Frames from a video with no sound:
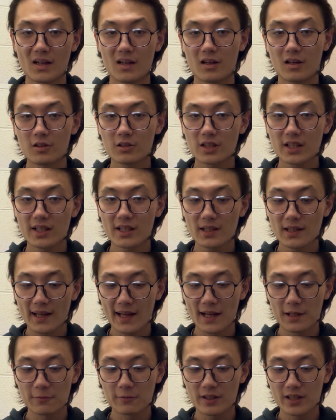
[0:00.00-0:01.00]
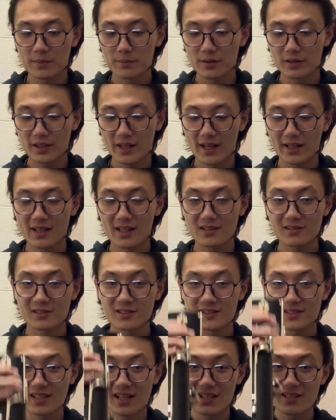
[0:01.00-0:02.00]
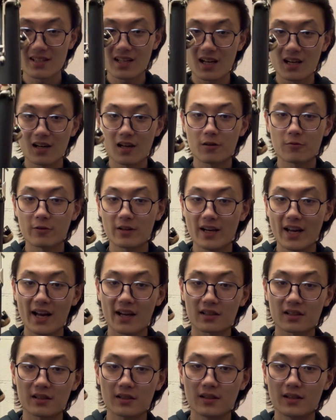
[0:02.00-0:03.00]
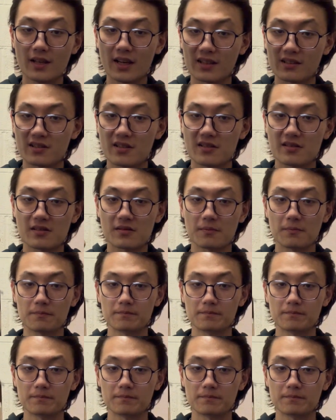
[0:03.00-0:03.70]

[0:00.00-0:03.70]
Okay, and we can put another size on our leg like this.